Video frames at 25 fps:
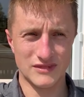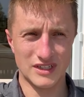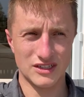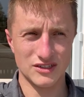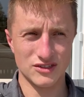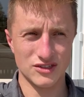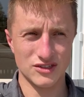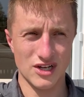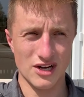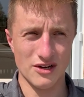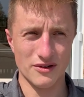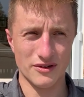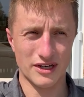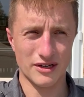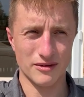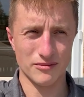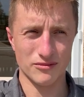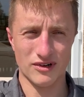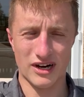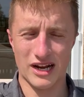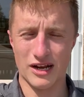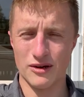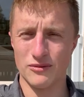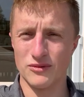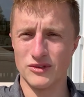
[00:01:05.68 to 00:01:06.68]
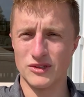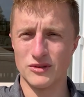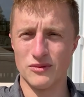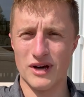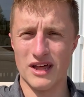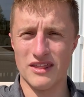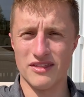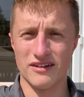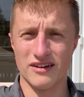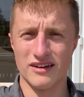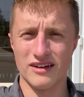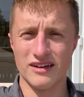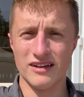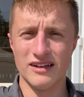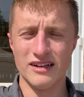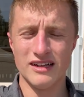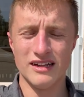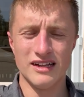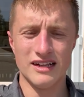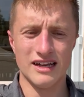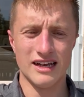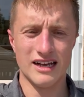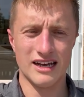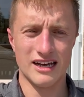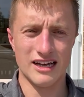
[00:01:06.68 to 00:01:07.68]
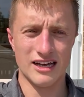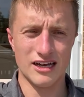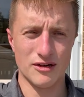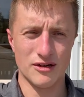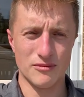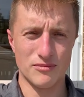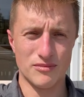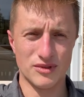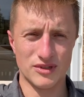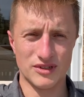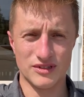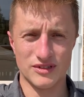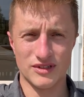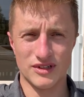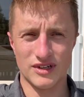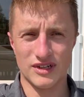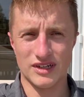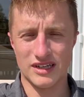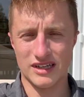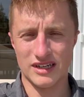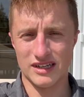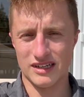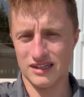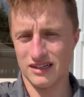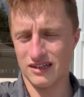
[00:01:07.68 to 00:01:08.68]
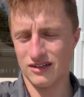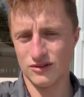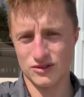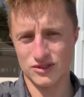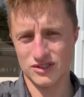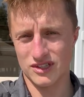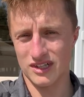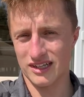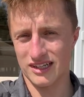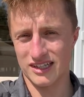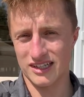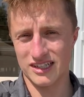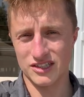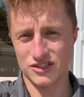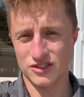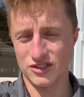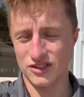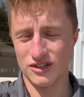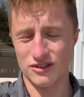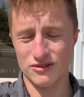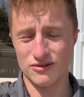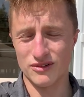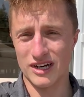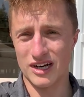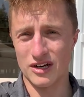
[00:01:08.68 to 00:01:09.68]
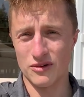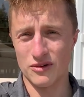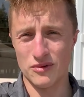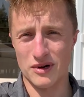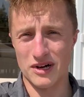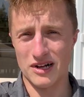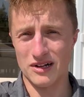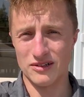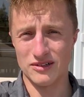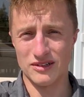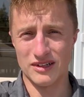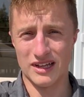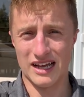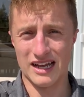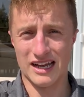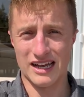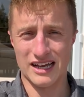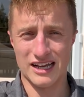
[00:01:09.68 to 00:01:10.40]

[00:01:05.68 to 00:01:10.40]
slowing up ground with the weather, but looks like he should go really well.